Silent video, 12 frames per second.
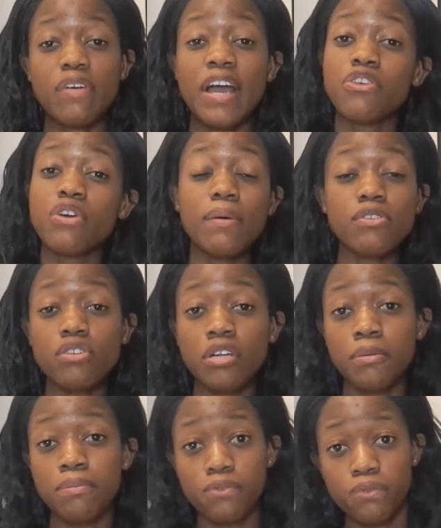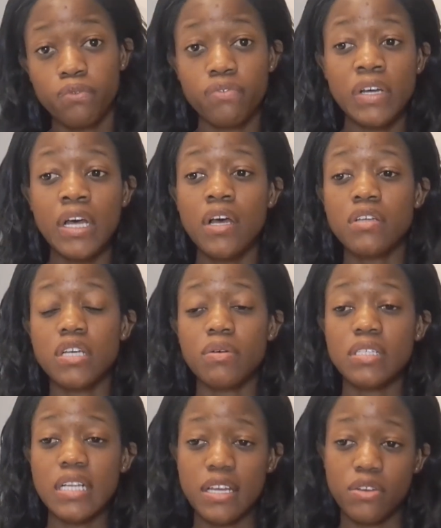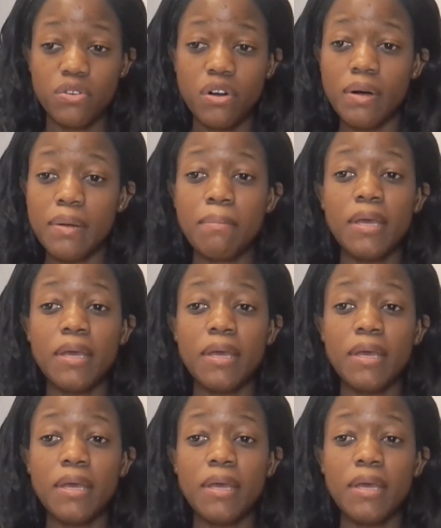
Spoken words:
I knew I was going to move, so I was like, you know what,